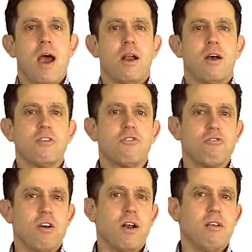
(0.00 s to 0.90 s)
and I
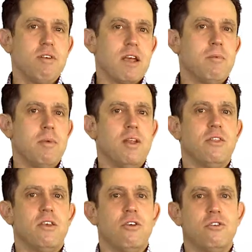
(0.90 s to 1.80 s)
strongly recommend
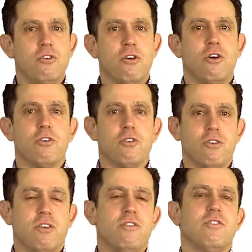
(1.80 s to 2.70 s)
that you do not do
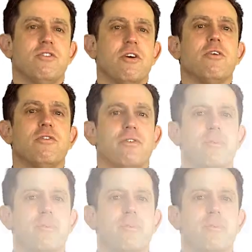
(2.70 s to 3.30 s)
this yourself.